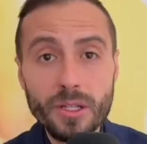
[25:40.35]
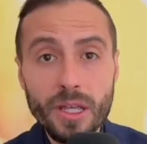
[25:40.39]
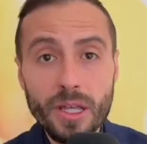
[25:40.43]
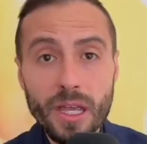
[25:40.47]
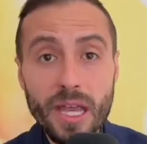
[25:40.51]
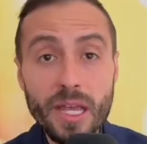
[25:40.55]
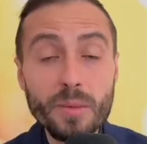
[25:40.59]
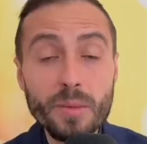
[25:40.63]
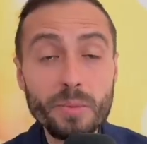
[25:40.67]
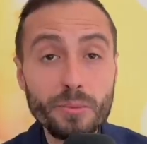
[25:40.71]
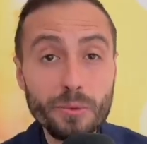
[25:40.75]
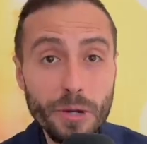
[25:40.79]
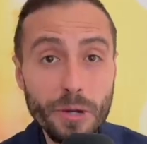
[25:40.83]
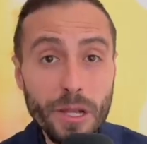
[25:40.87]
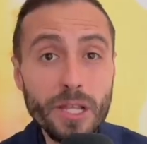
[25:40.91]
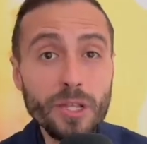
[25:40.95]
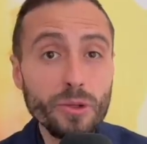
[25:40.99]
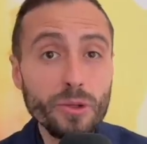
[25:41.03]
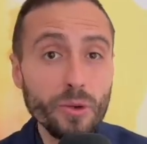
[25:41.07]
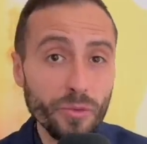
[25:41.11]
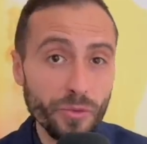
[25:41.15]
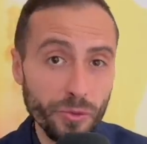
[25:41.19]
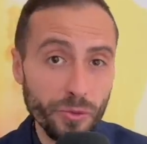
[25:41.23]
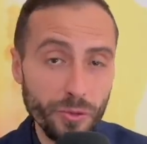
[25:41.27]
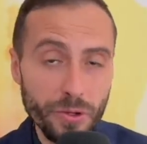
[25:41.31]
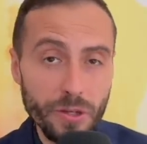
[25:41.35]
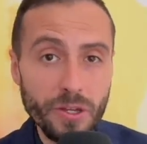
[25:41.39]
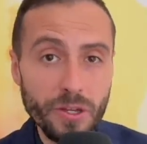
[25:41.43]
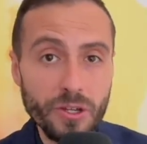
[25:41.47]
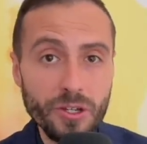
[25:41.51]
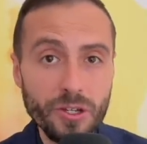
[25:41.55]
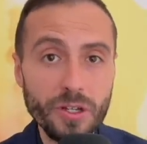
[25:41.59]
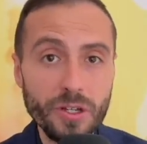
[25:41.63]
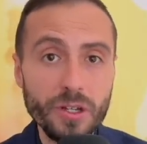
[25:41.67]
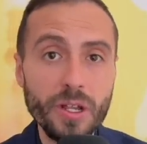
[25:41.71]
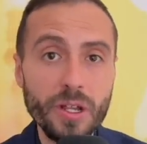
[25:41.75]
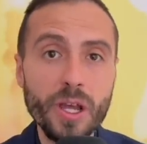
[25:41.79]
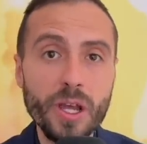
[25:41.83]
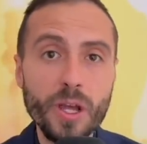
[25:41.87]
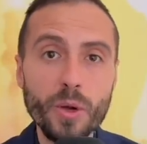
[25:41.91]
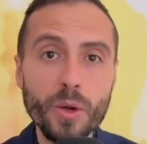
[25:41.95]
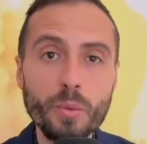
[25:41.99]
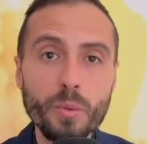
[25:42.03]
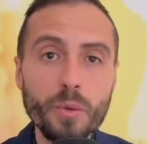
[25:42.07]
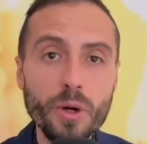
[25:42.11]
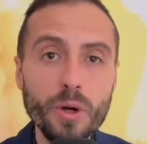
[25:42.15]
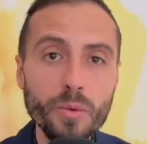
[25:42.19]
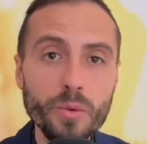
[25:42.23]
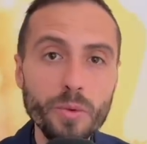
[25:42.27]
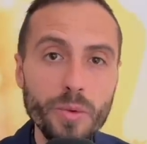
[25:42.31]
and bring to fruition
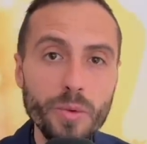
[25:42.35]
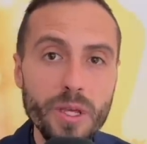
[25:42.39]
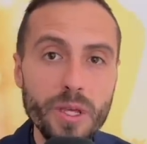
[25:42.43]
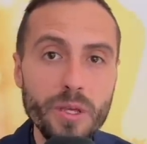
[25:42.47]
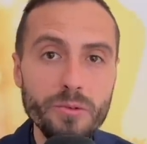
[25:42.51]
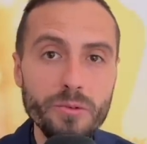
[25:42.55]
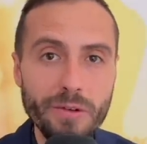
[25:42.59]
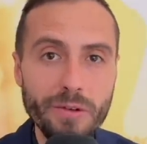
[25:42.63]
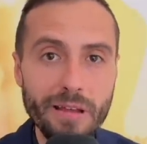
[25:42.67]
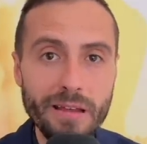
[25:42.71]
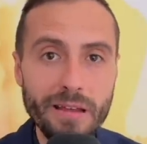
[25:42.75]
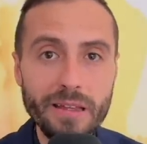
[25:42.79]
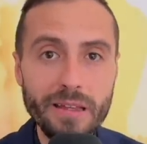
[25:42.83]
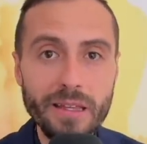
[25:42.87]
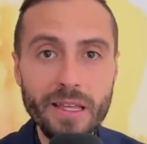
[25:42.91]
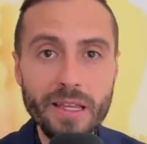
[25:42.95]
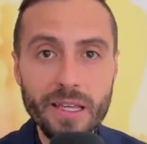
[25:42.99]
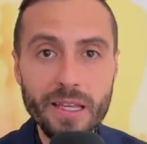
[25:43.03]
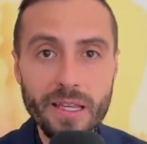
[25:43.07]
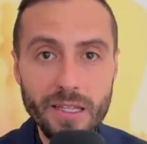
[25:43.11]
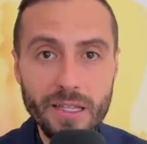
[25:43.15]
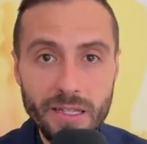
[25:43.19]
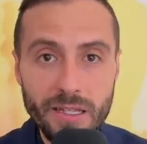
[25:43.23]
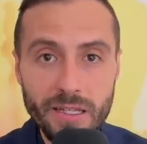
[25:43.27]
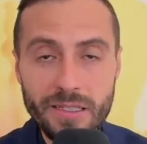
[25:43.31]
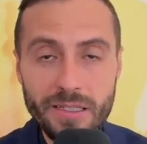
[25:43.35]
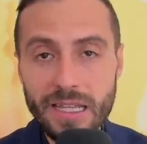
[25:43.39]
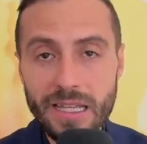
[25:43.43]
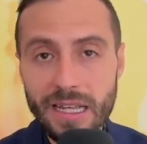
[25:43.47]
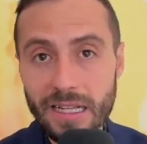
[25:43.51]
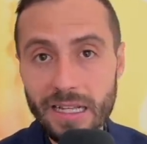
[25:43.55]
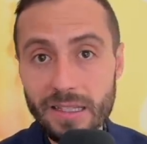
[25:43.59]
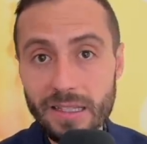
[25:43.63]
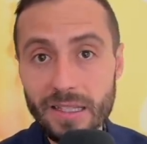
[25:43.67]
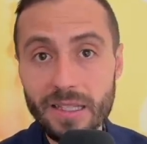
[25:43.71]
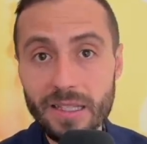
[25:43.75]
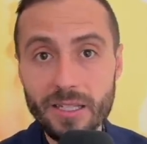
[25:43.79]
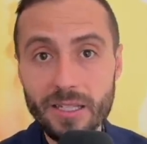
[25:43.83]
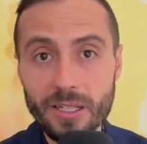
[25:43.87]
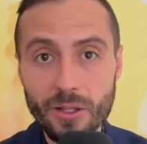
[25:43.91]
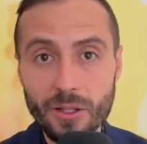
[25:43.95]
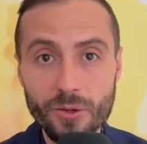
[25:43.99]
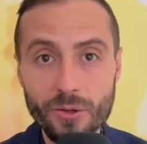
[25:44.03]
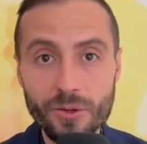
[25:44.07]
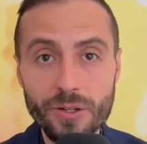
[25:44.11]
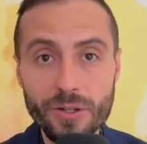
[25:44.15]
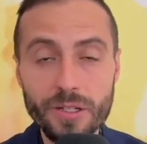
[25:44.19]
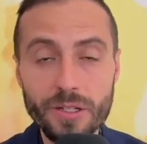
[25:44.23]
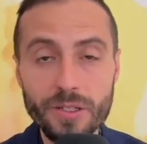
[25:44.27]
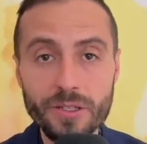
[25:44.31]
what we read in Second
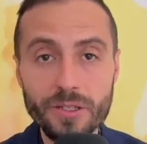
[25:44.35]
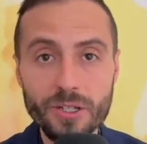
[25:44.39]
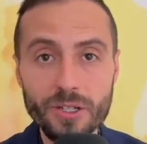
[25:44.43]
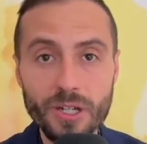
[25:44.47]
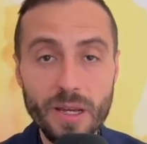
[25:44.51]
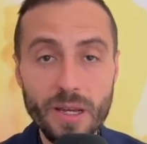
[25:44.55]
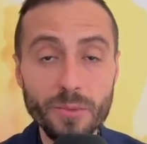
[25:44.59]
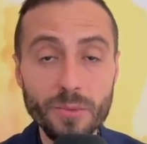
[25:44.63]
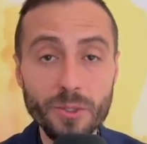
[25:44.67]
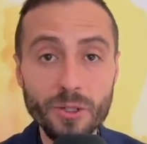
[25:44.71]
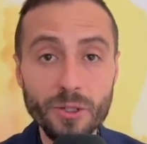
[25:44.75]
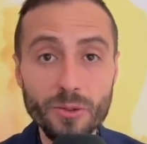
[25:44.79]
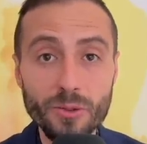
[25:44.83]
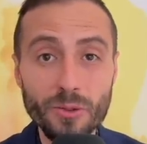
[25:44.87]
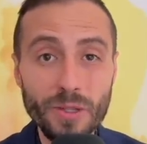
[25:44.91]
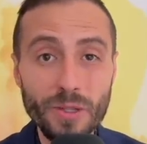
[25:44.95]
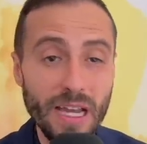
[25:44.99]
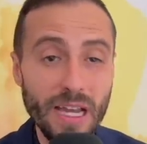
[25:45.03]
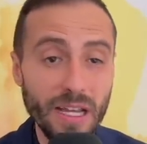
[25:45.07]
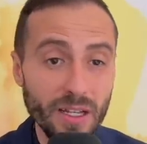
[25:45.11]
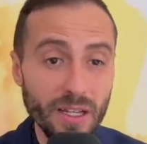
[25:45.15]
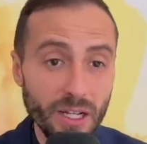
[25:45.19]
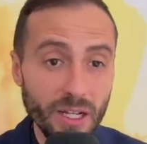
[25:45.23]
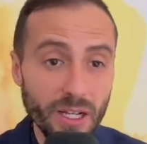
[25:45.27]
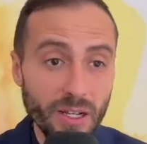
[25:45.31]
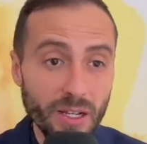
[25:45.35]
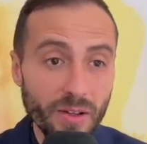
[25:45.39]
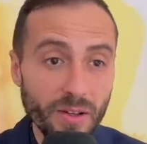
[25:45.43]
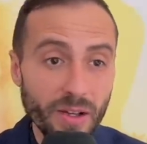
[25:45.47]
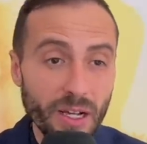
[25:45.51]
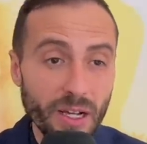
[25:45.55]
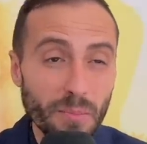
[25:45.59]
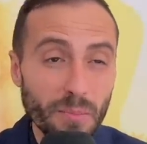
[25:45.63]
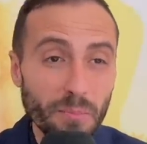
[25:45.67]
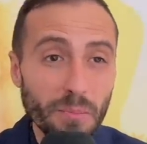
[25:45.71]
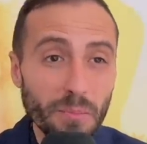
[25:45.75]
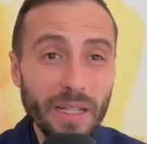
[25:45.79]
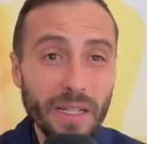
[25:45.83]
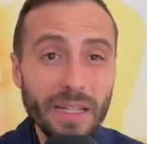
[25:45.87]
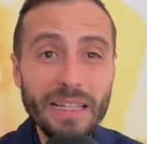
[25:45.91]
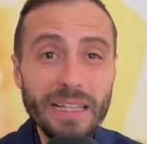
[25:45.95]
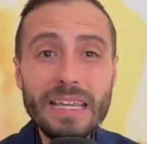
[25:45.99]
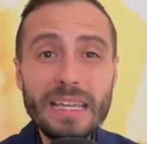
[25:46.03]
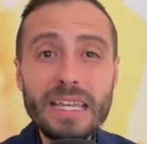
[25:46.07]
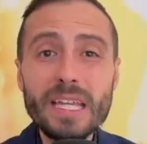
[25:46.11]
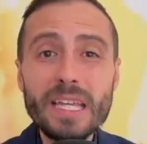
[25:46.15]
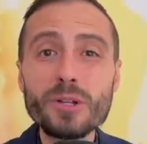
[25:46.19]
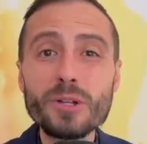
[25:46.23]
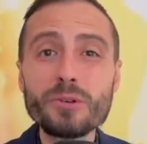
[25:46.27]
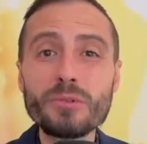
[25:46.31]
Thessalonians chapter two, that
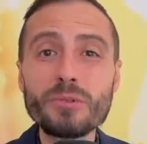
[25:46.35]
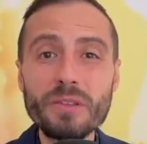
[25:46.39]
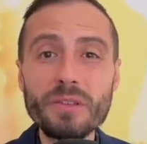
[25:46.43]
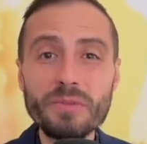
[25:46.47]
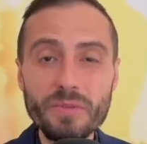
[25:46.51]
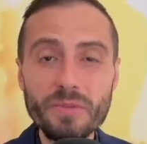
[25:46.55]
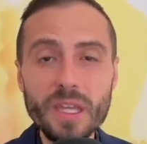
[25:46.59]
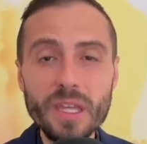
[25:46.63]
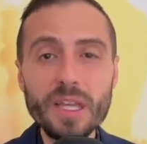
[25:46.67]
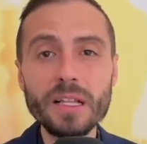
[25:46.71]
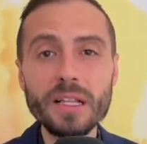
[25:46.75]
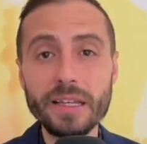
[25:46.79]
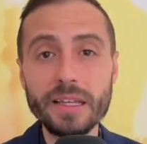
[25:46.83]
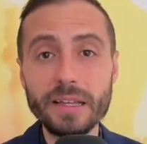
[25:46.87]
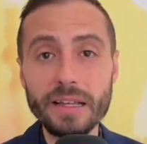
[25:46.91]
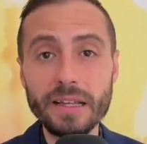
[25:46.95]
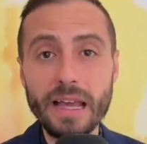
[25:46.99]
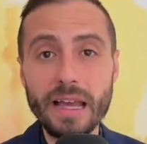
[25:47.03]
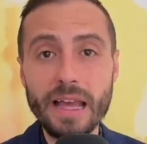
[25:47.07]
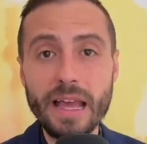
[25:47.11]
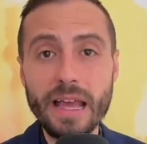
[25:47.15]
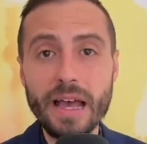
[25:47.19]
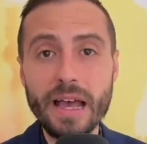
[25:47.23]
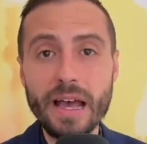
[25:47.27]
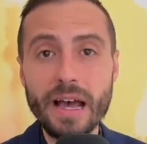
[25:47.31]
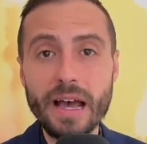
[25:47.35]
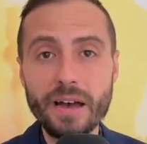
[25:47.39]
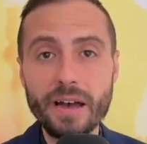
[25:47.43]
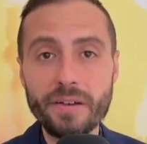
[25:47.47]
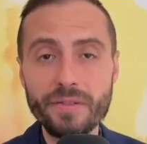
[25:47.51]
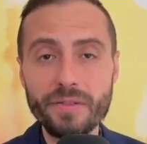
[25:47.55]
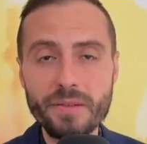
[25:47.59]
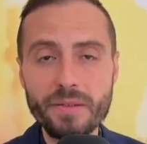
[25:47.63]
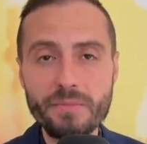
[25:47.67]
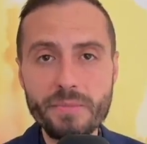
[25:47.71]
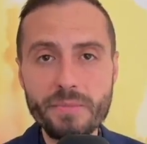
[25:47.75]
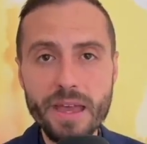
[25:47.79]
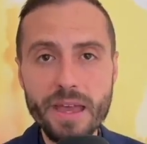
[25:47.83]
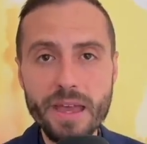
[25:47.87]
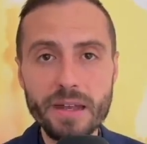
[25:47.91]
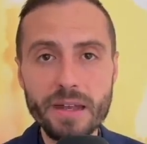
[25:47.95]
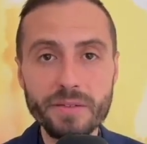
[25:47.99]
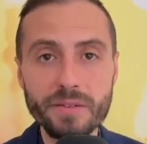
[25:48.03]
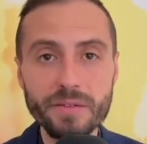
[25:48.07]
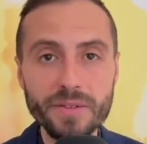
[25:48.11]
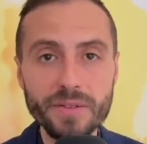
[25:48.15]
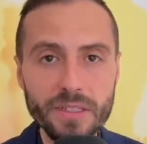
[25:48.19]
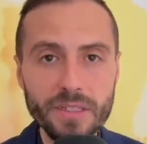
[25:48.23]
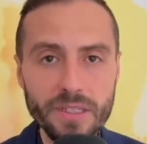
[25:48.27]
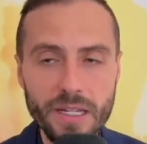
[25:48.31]
complete revealing of the man
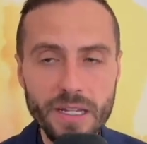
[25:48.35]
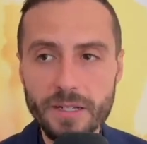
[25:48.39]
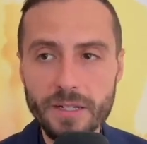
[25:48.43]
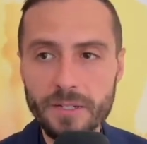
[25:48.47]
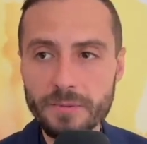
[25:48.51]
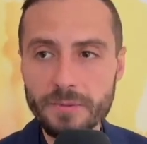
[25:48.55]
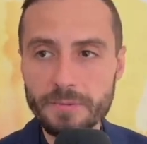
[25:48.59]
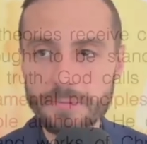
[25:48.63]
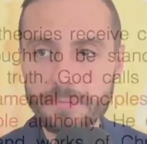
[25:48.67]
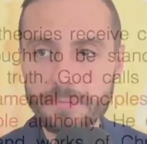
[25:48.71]
of sin.